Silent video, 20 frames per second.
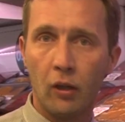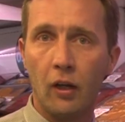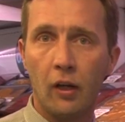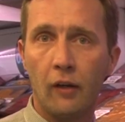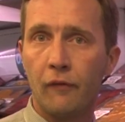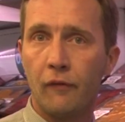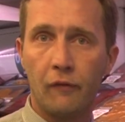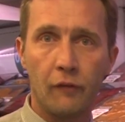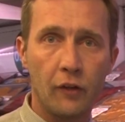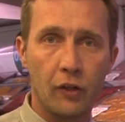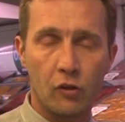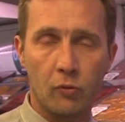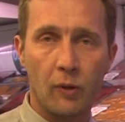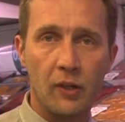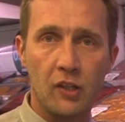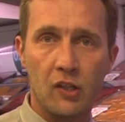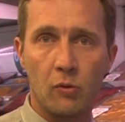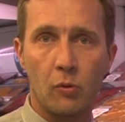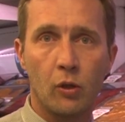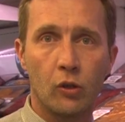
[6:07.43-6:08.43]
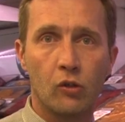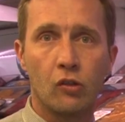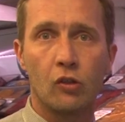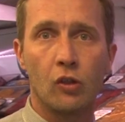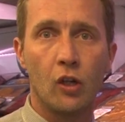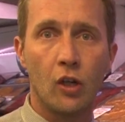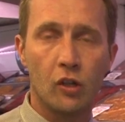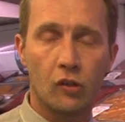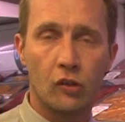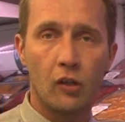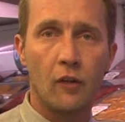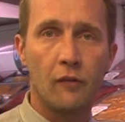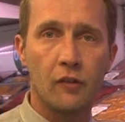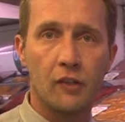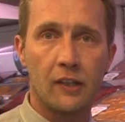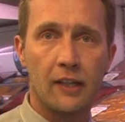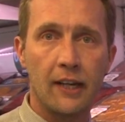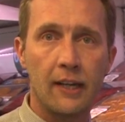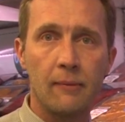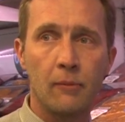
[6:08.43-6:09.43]
of the 21 stores and
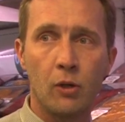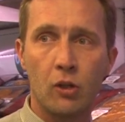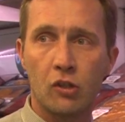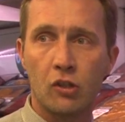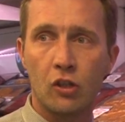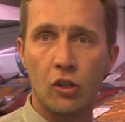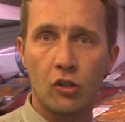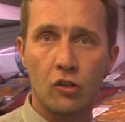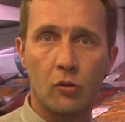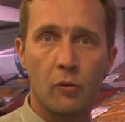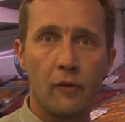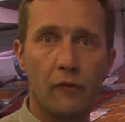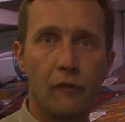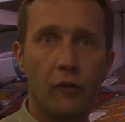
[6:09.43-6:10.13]
obviously any more stores going